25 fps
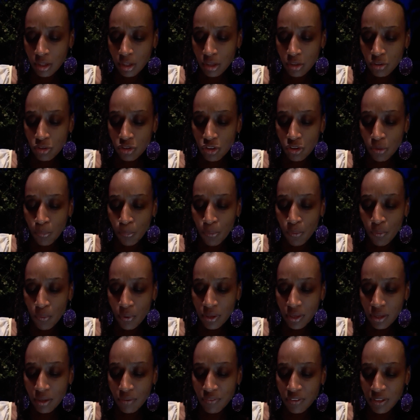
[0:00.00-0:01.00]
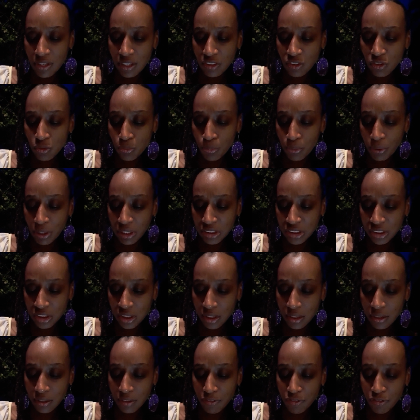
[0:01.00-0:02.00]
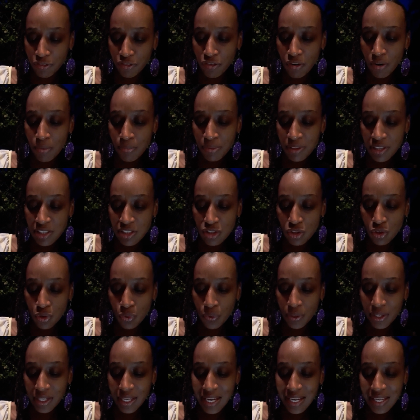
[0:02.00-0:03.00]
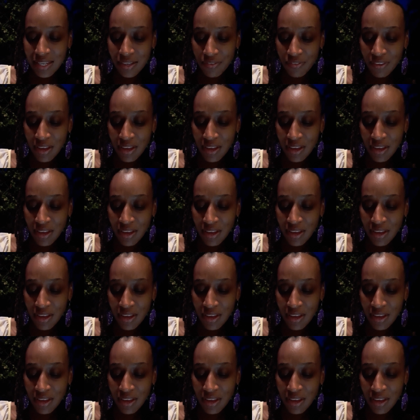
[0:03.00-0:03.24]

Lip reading: to the point of an expression from this creative